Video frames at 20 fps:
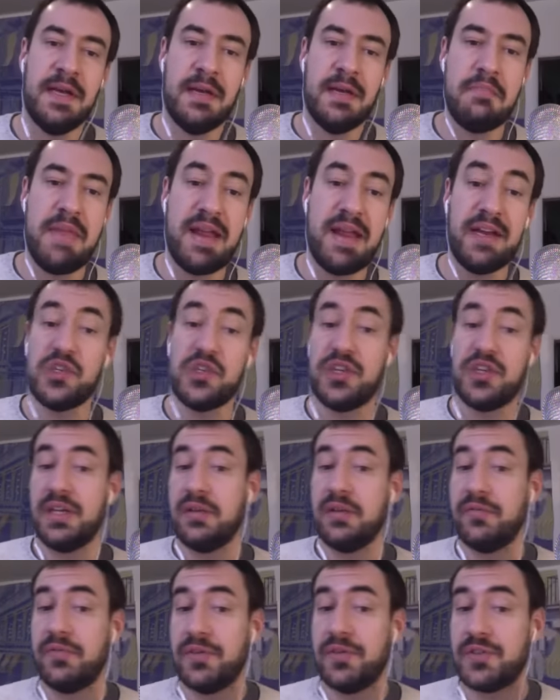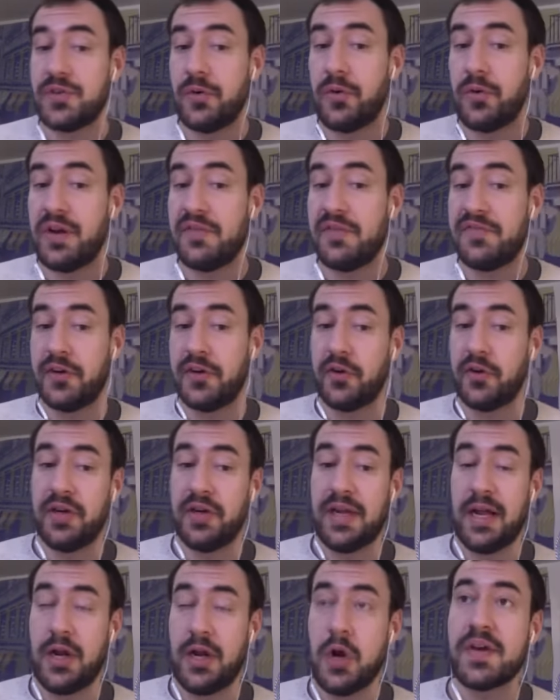managing inventory and
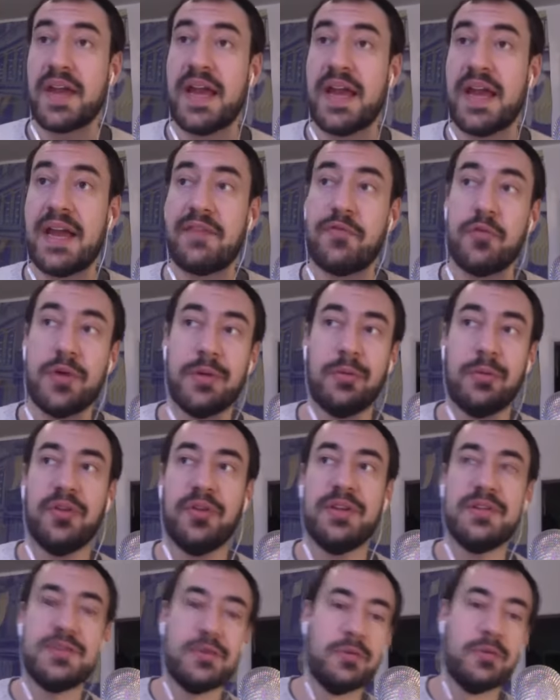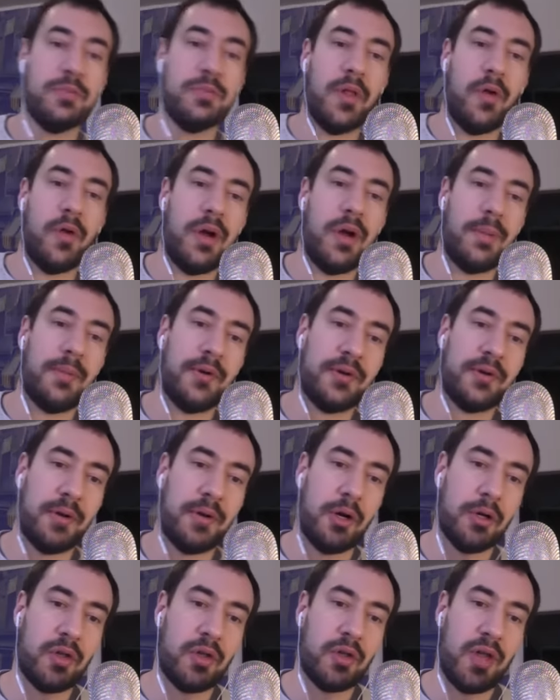figuring out, okay, if we really do blow up
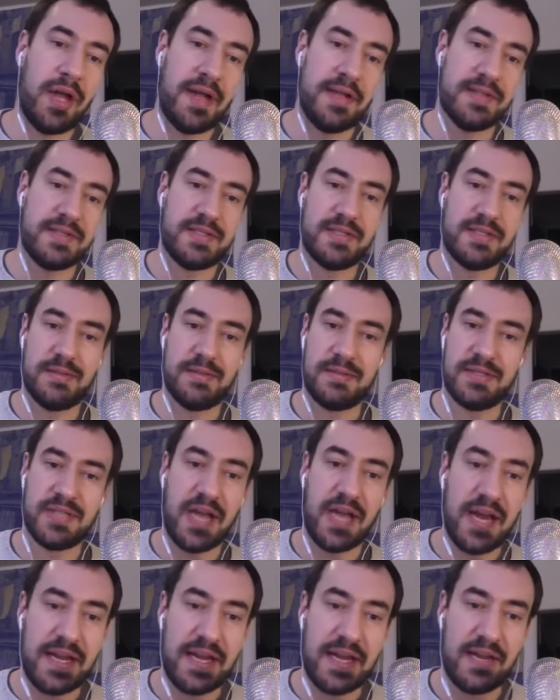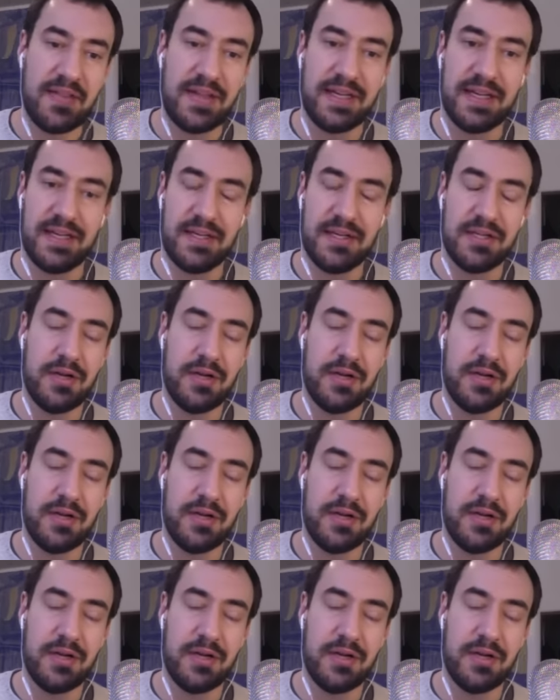our client's site and they get,